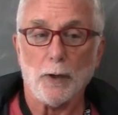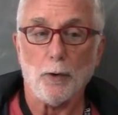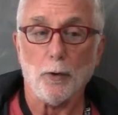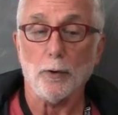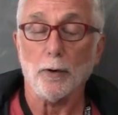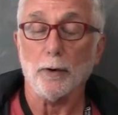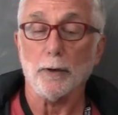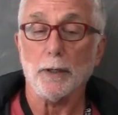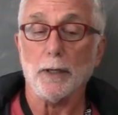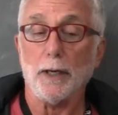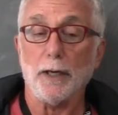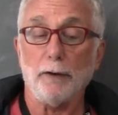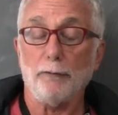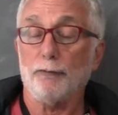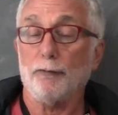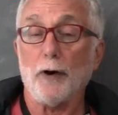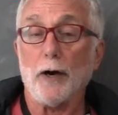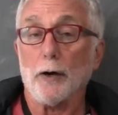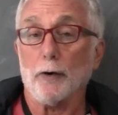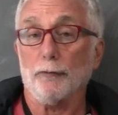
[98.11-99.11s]
or
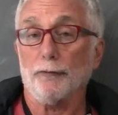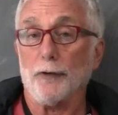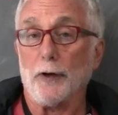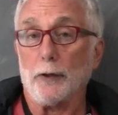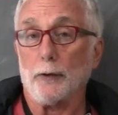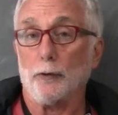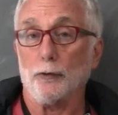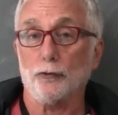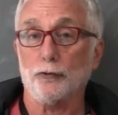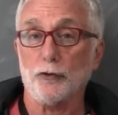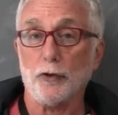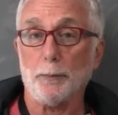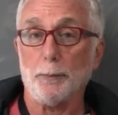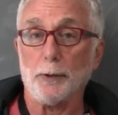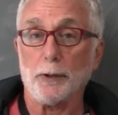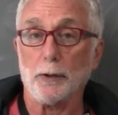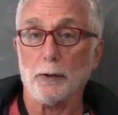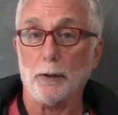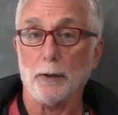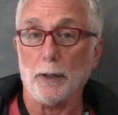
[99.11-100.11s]
a firefighter's
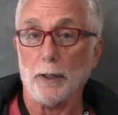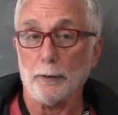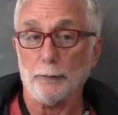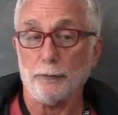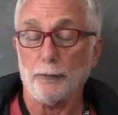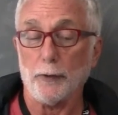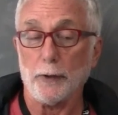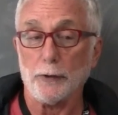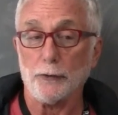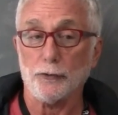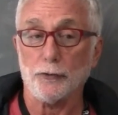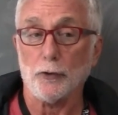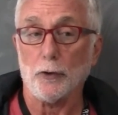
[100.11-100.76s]
typical outfit.